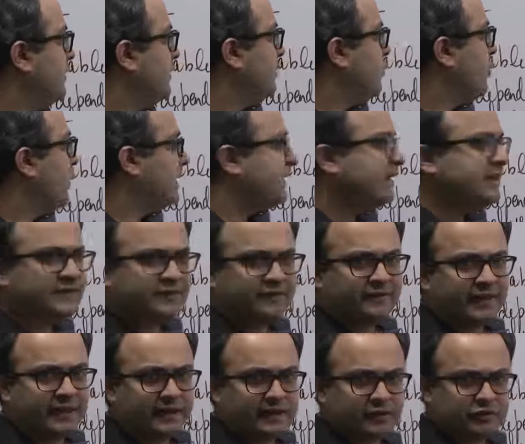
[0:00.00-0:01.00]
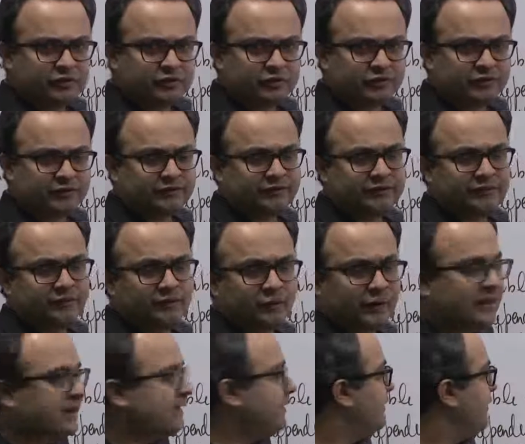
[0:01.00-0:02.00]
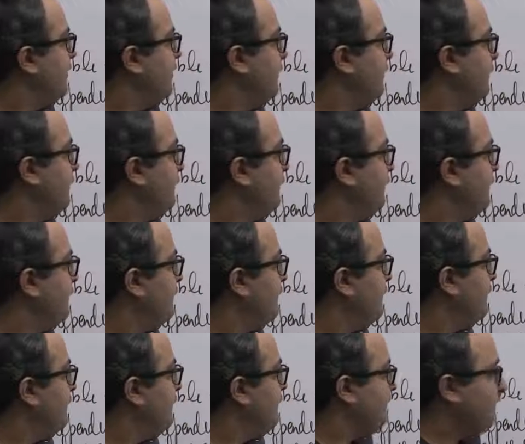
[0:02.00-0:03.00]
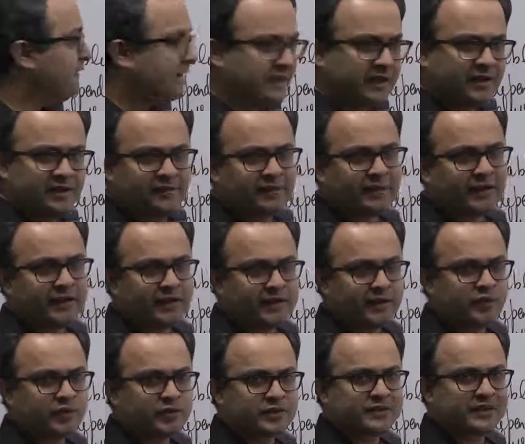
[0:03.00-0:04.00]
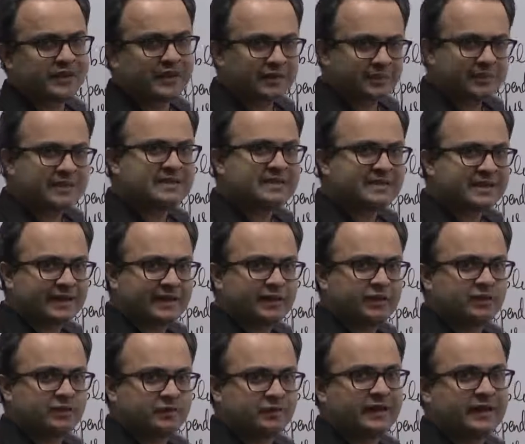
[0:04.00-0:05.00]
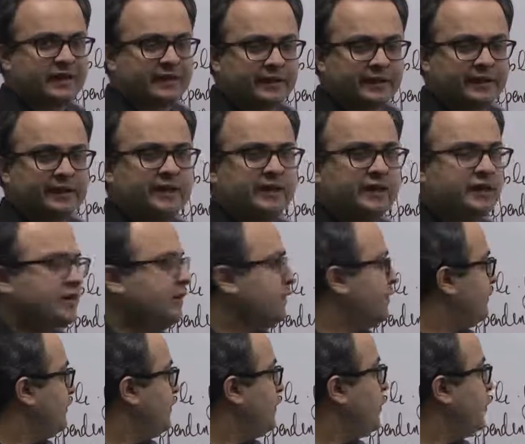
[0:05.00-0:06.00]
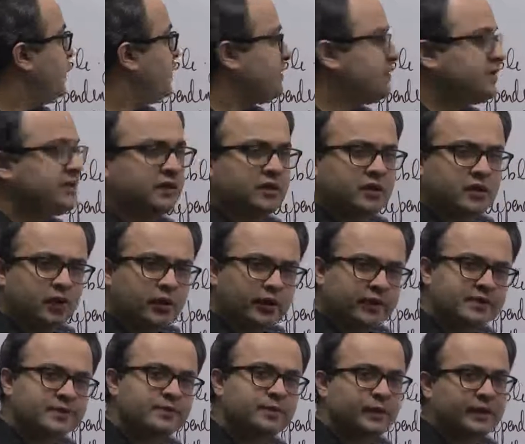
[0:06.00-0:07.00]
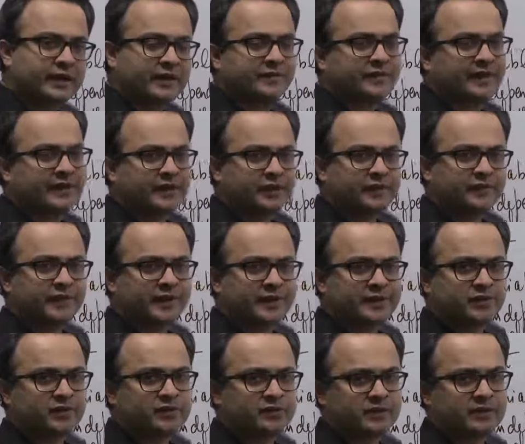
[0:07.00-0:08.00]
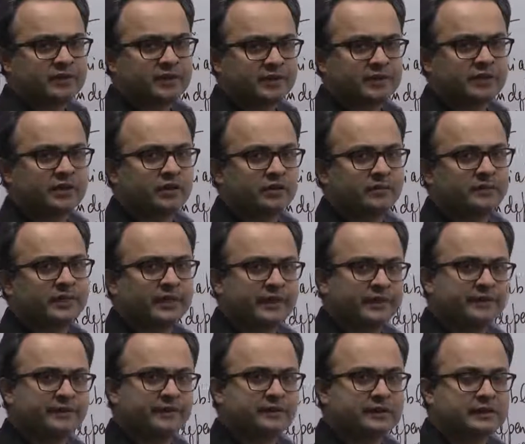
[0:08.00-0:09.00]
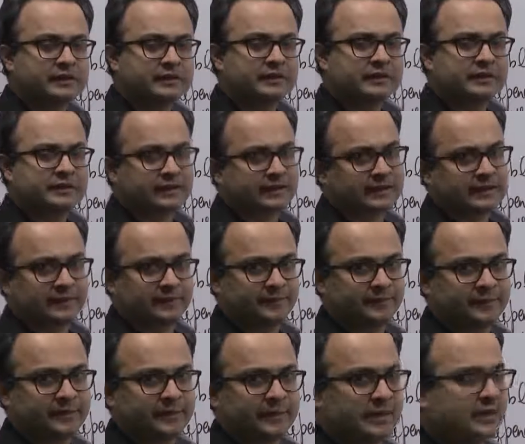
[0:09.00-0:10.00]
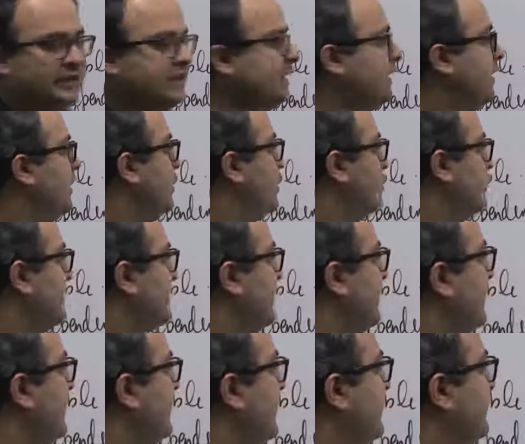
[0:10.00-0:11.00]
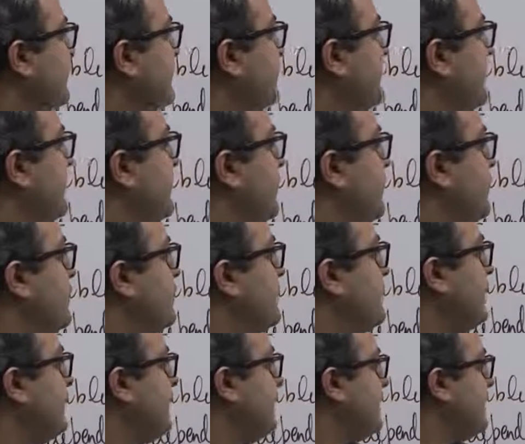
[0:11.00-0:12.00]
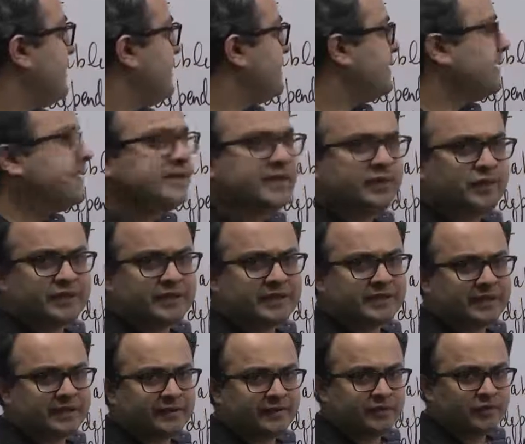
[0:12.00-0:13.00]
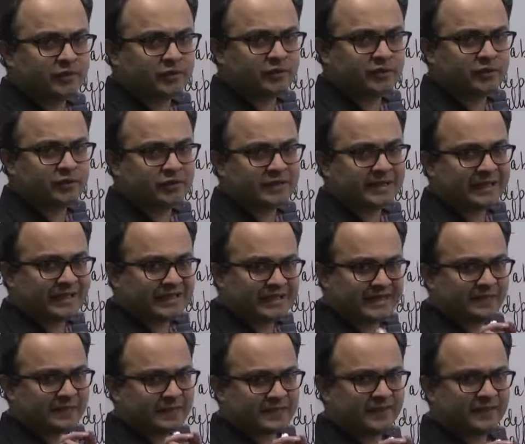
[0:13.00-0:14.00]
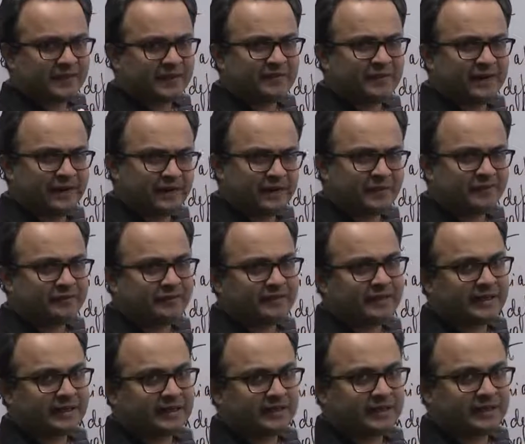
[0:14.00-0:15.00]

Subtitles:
what are the values of what real values can be assigned to y for which the corresponding value of x also turns out to be real. Right? So for example, in this it's easy to see that if you choose any specific value of y,